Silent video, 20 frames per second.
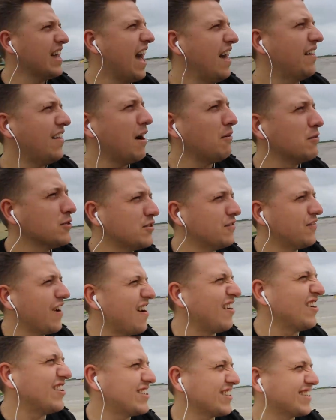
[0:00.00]
Yeah, that wasn't
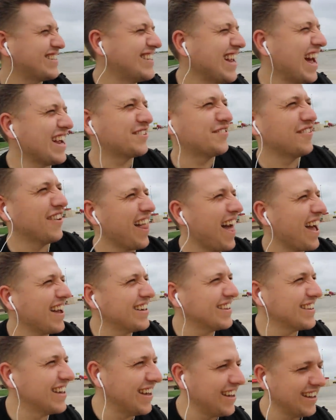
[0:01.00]
very successful
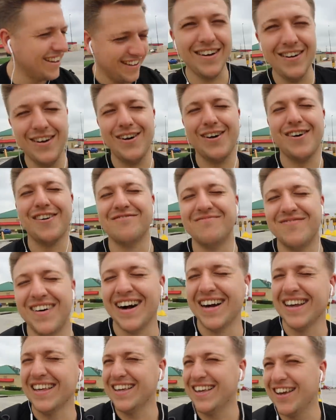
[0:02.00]
either. Oh my